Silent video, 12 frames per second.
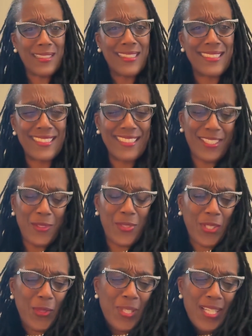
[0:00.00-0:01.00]
you know,
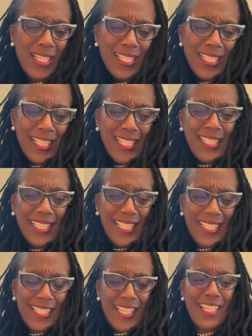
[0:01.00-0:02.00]
so
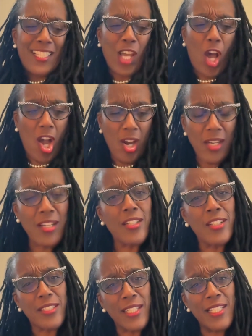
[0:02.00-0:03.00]
it's it's
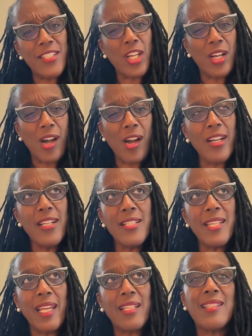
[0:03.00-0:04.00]
hard. It's a hard
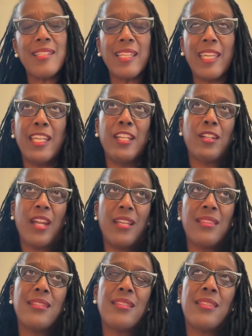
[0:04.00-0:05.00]
text to hear.
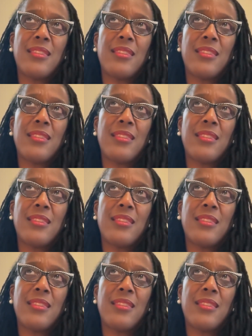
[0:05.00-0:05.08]
And the,